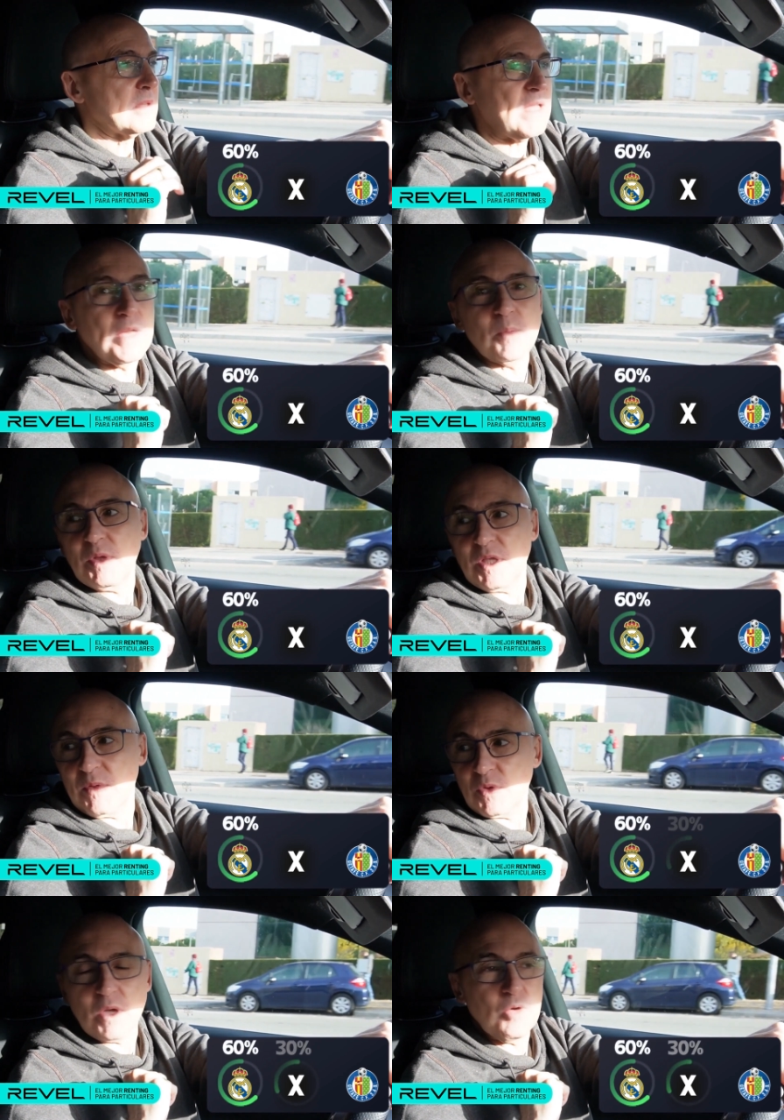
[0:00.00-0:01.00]
30%
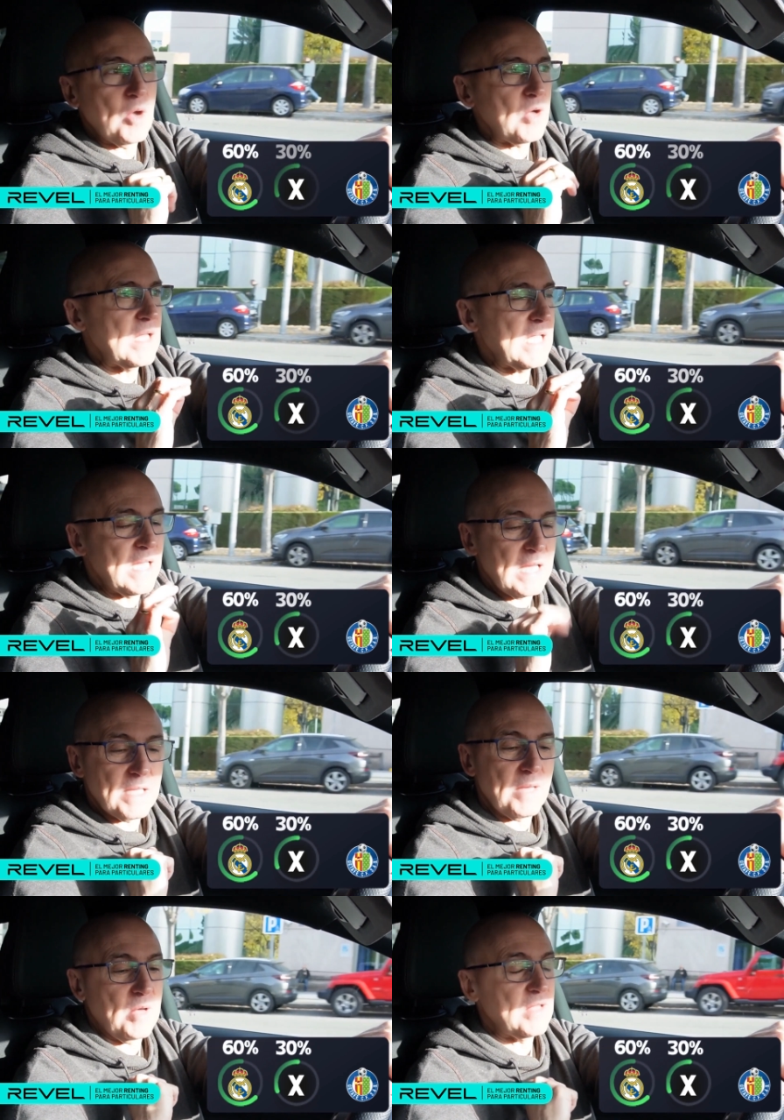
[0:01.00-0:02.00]
for the draw, and
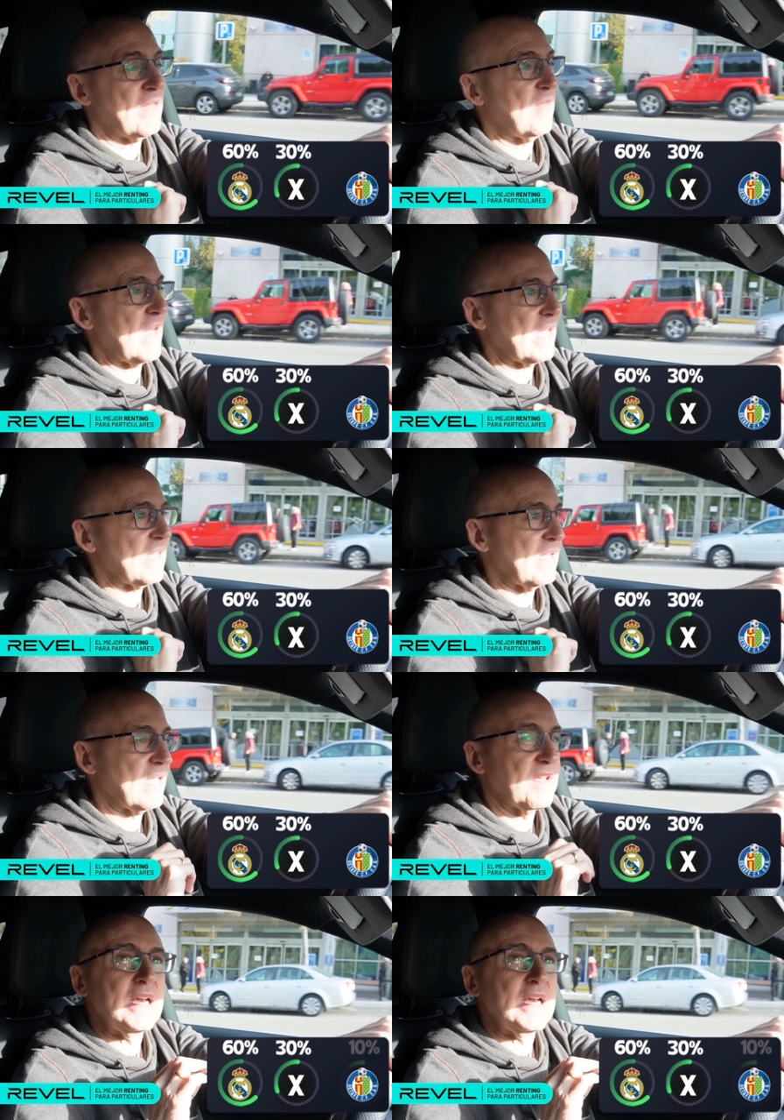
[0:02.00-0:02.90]
10% for Getafe.